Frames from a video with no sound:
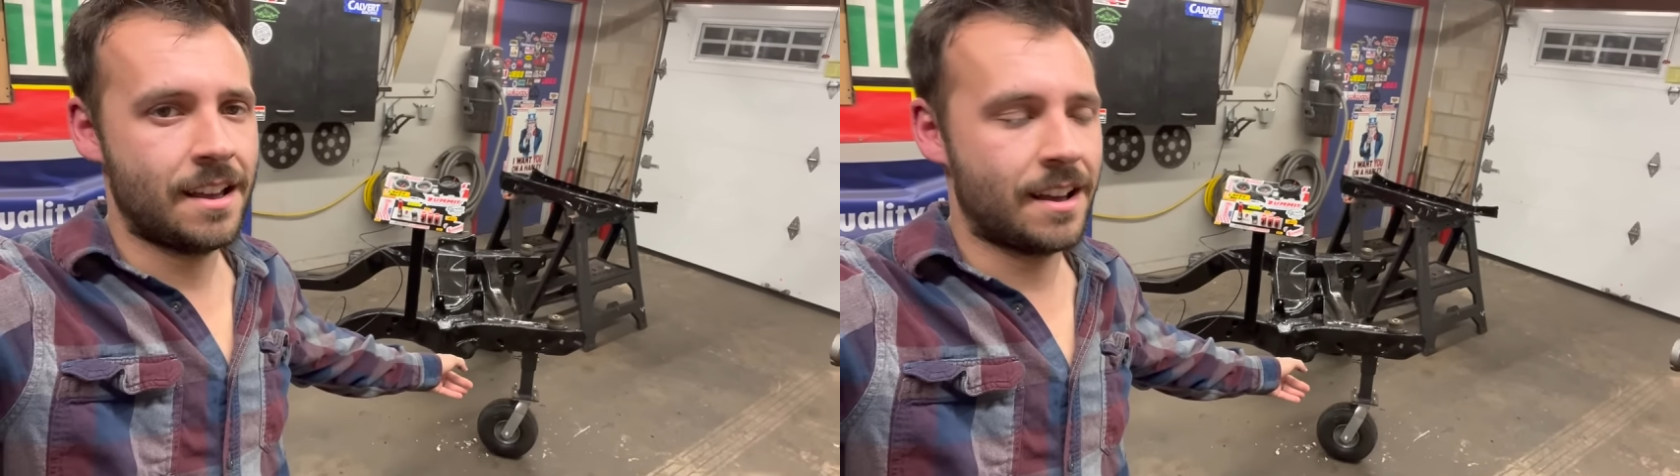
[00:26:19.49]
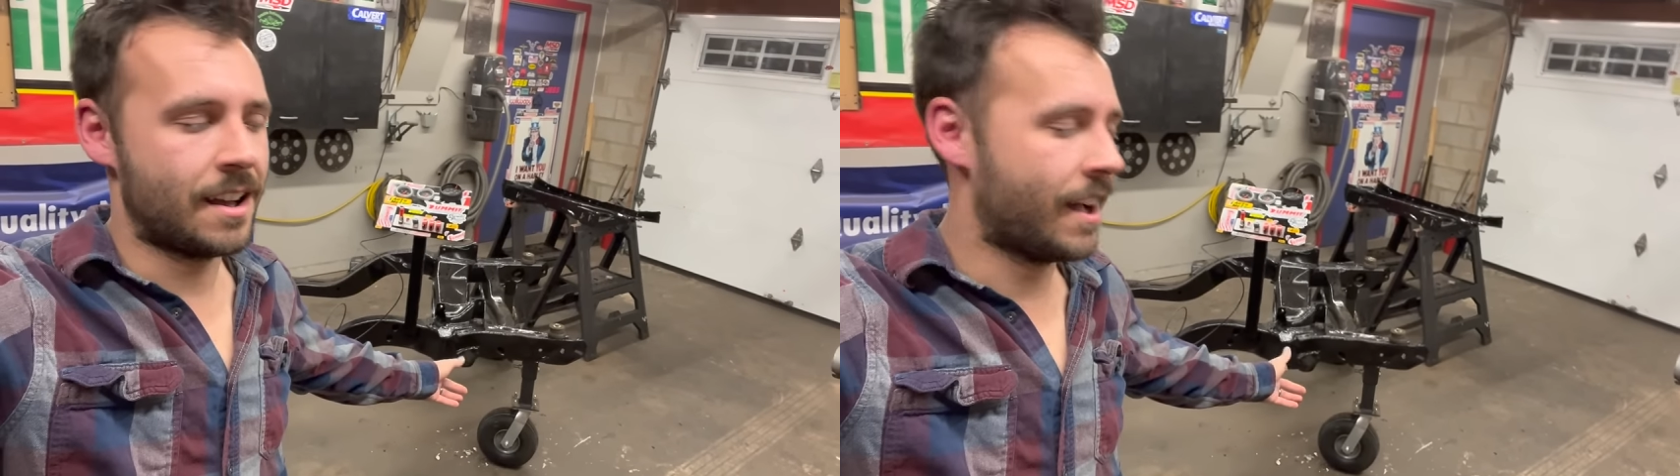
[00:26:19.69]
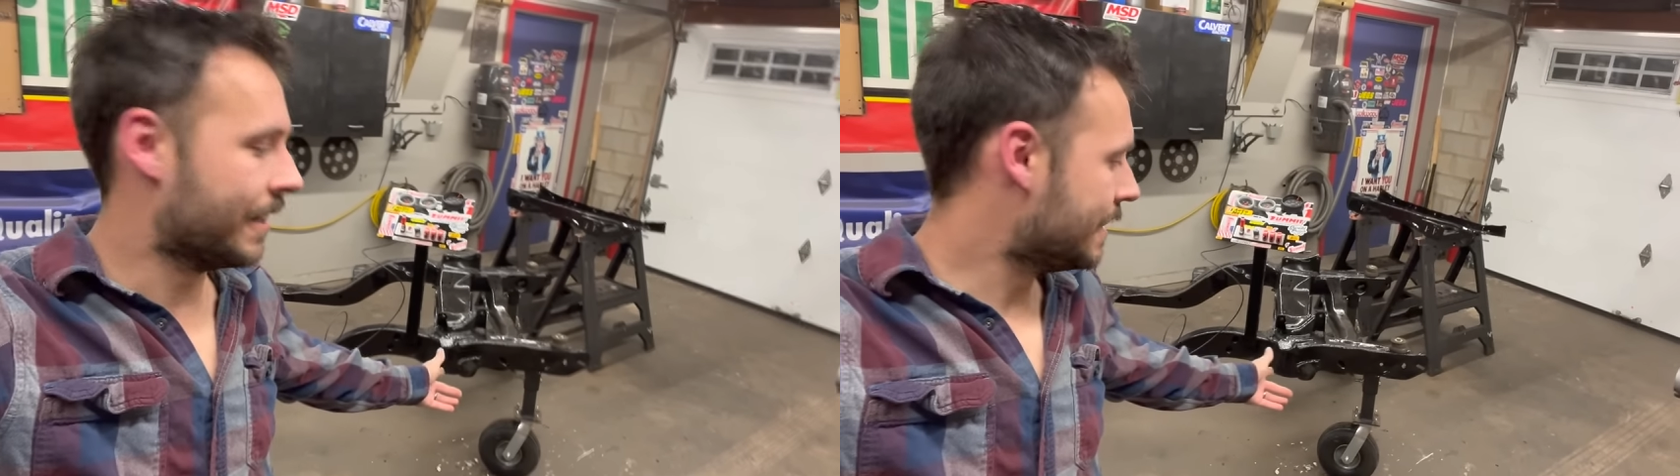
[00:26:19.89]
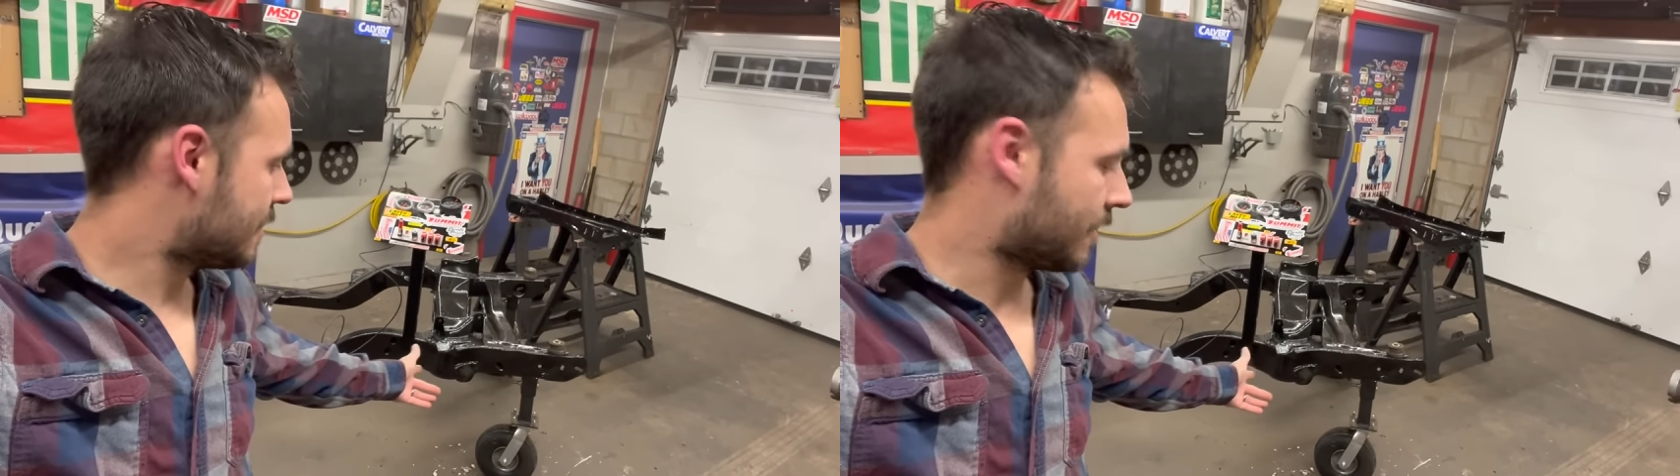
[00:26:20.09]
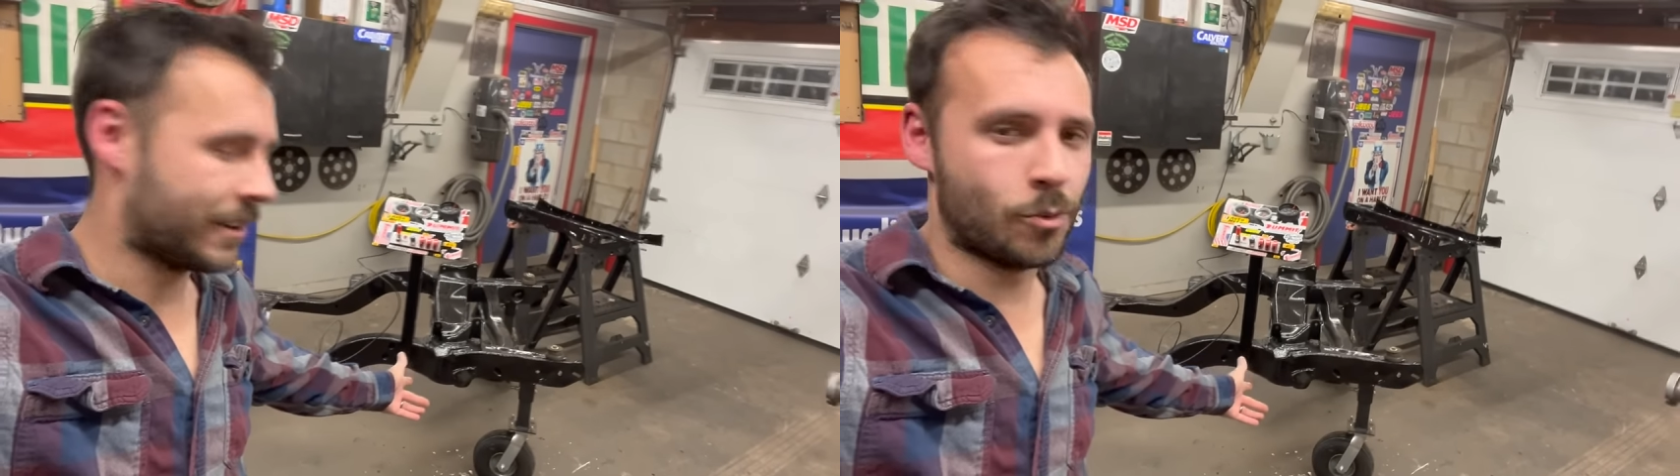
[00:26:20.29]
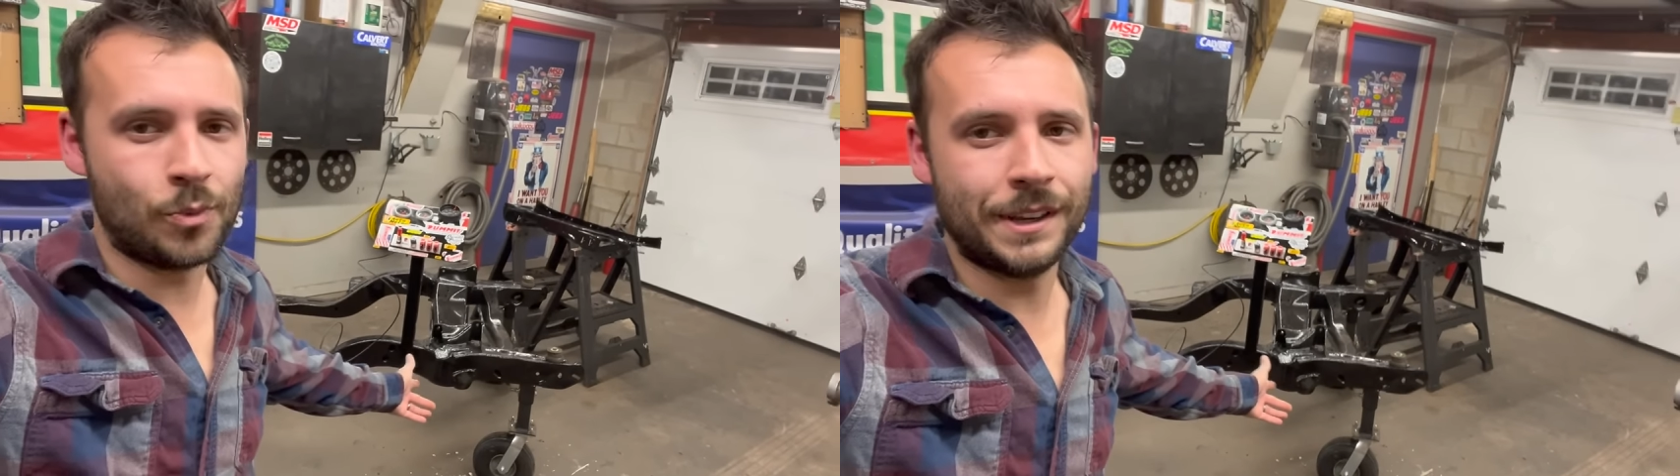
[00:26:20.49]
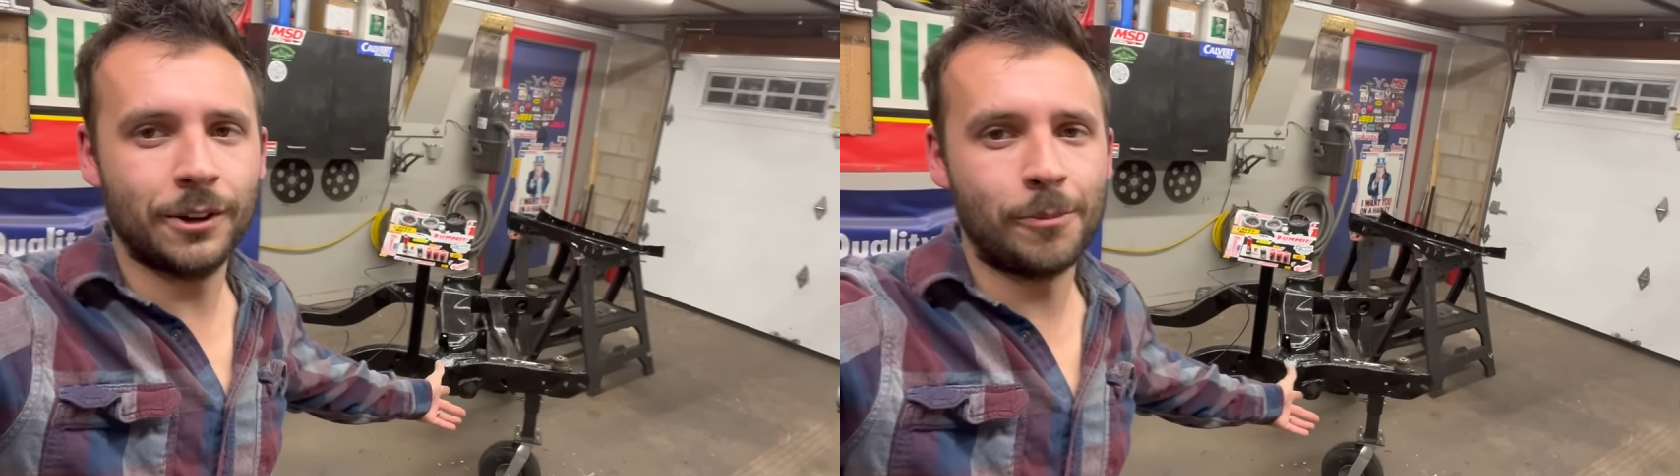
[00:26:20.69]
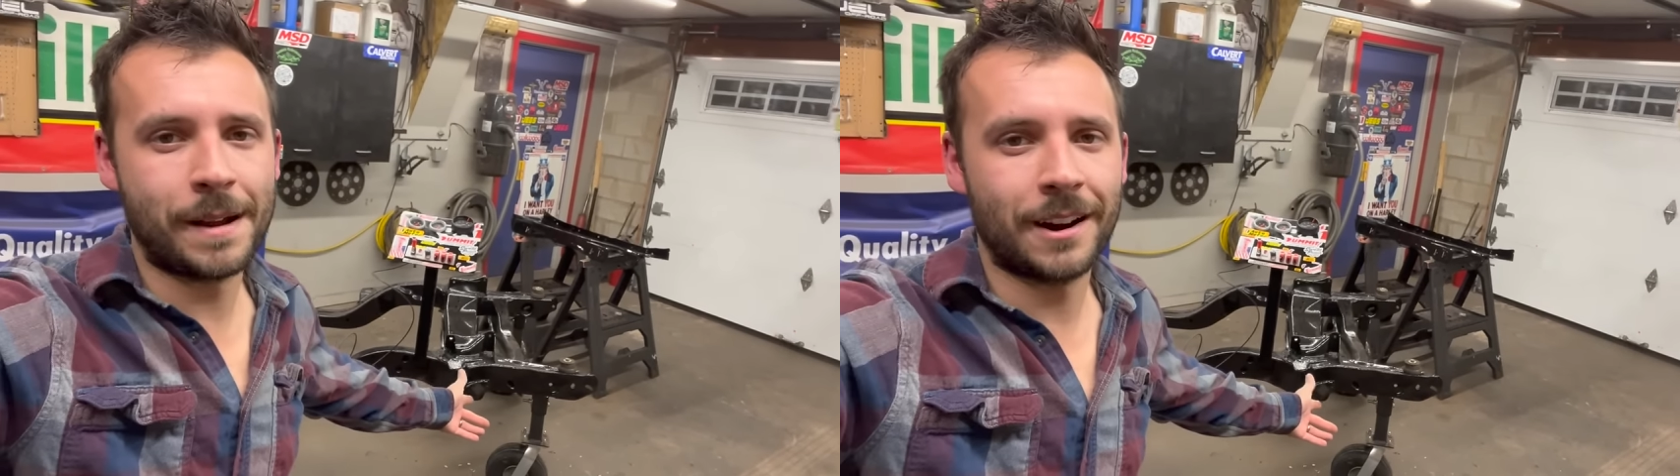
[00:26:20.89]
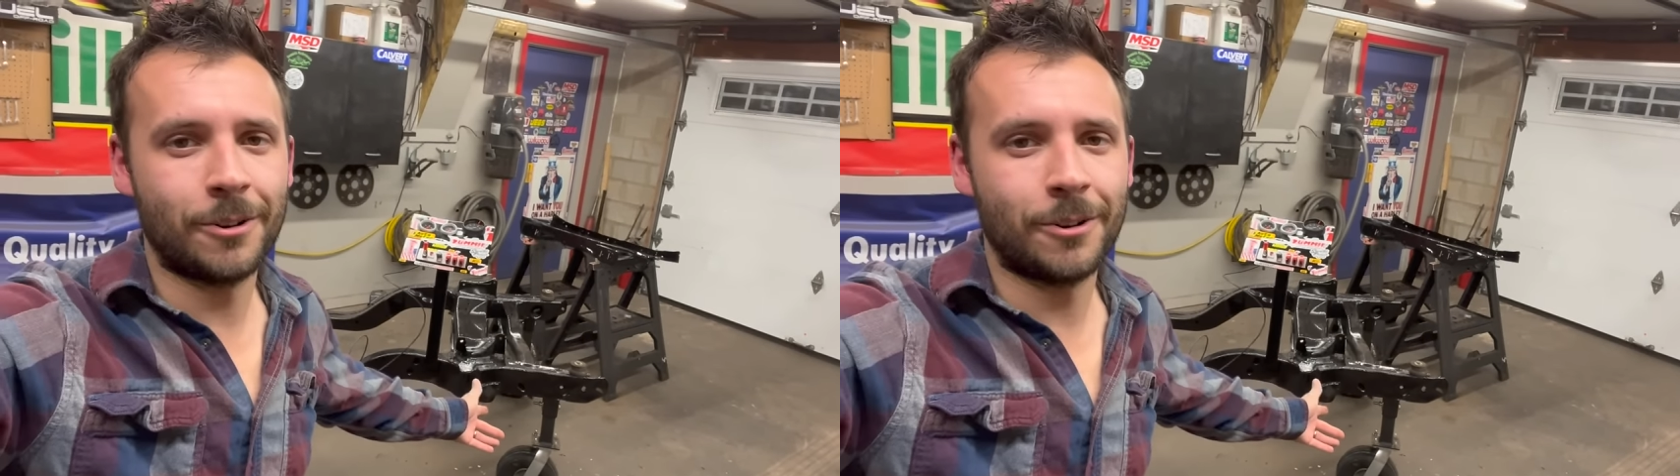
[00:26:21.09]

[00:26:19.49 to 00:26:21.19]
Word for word: Uh, these are like wheelbarrow